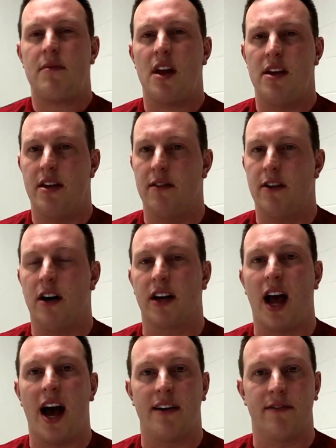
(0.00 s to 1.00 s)
They've all
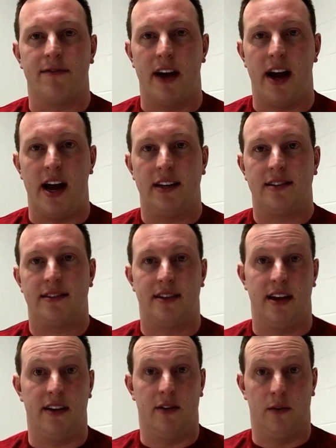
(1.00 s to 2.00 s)
gotten fast.
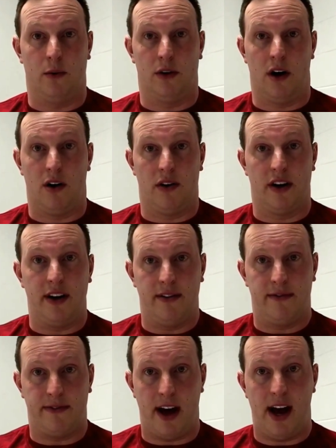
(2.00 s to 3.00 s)
They were already
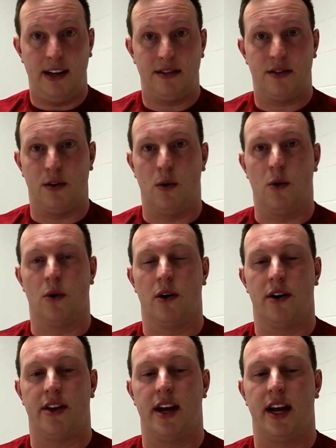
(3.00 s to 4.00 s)
fast, or
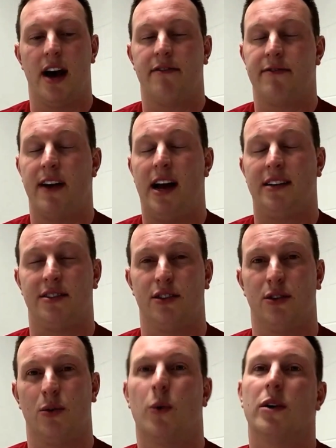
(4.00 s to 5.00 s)
they got
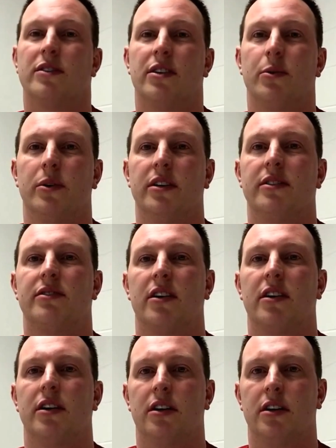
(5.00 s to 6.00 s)
faster once they really
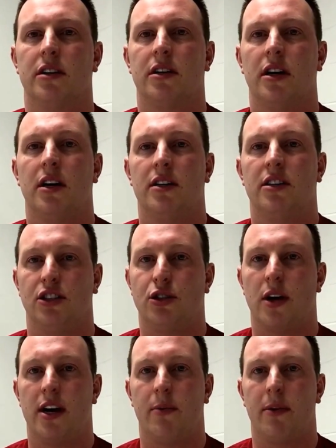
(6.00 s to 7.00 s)
started to
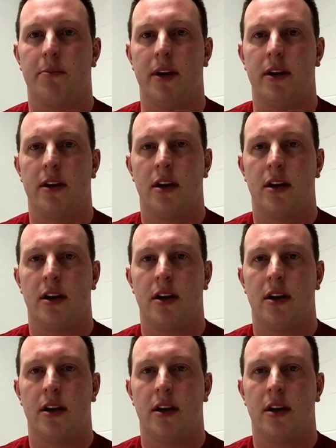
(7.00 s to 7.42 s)
train with me.